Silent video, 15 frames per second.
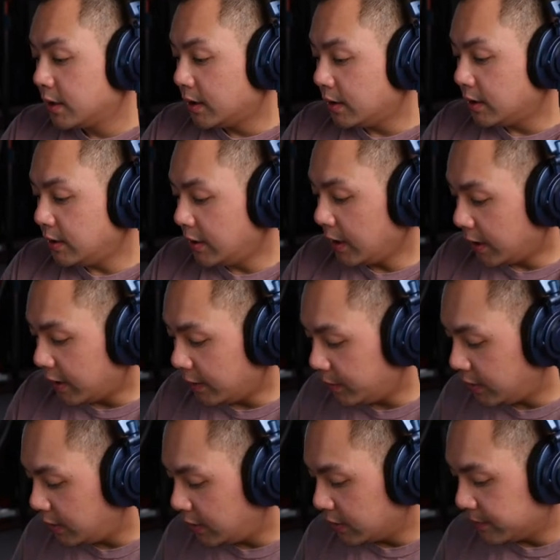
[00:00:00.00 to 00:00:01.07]
Yeah, I
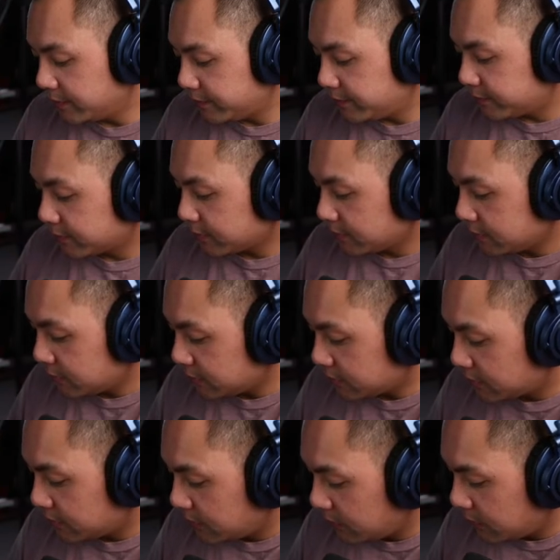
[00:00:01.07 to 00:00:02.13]
mean,
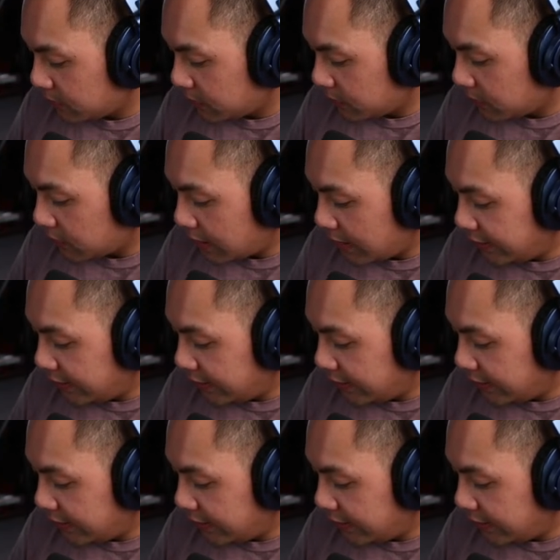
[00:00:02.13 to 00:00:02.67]
the